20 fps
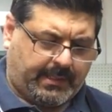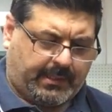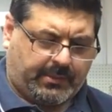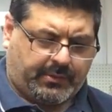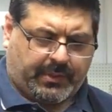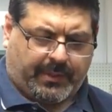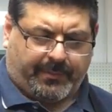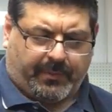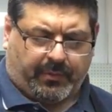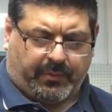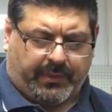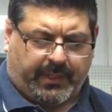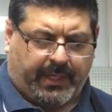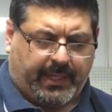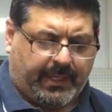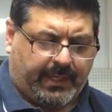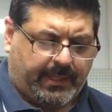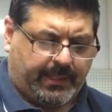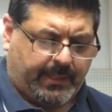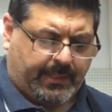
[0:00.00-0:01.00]
trim all
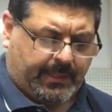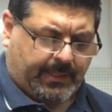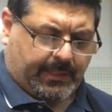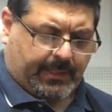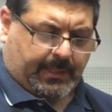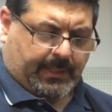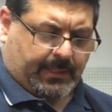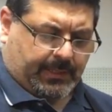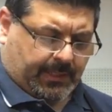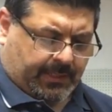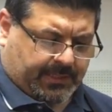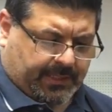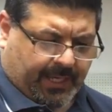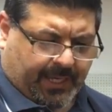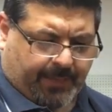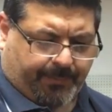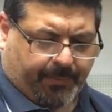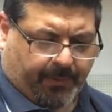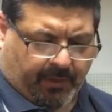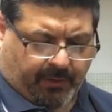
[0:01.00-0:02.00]
the
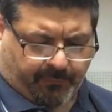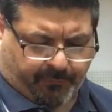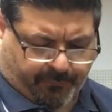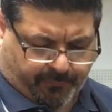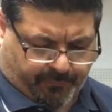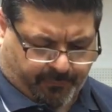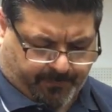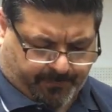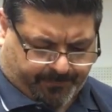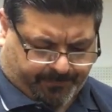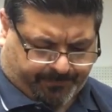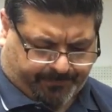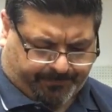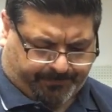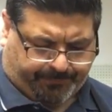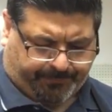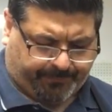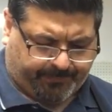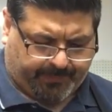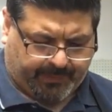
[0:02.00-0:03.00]
tape off.
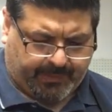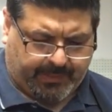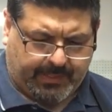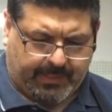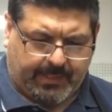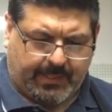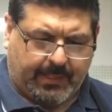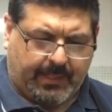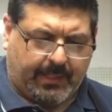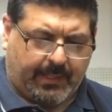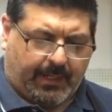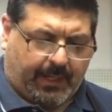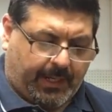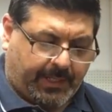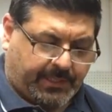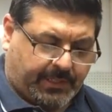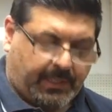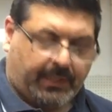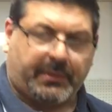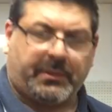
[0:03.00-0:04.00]

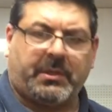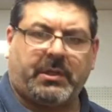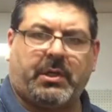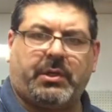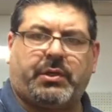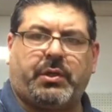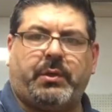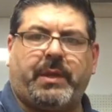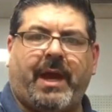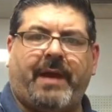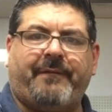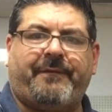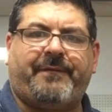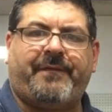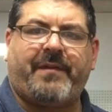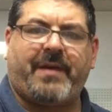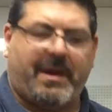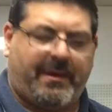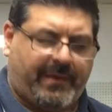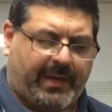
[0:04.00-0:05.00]
Actually, I'm going to do that
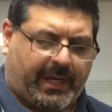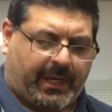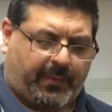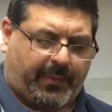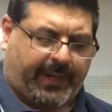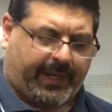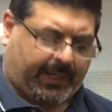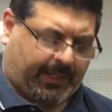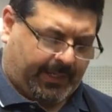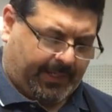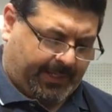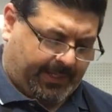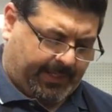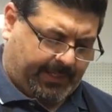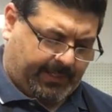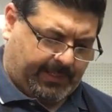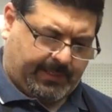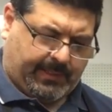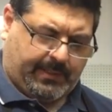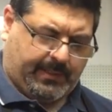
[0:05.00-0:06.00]
very quickly
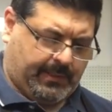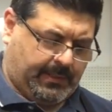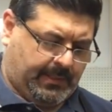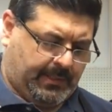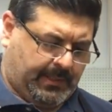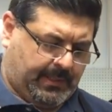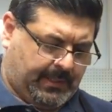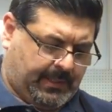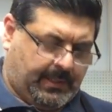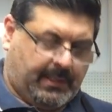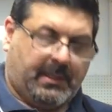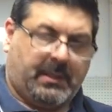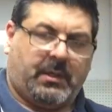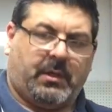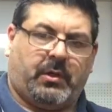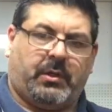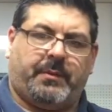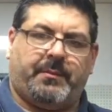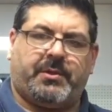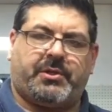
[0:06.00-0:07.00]

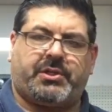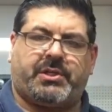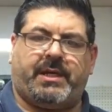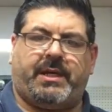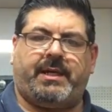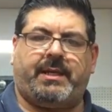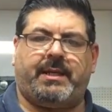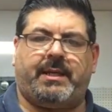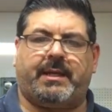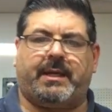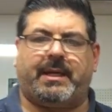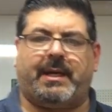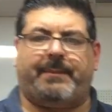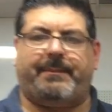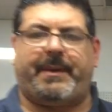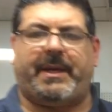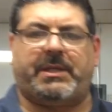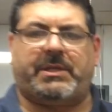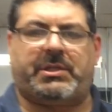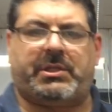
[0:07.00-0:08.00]
on the machine and then come
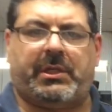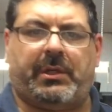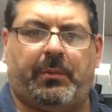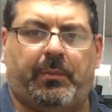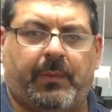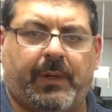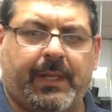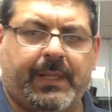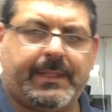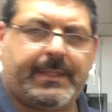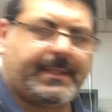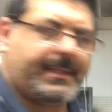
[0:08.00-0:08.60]
back to you. 1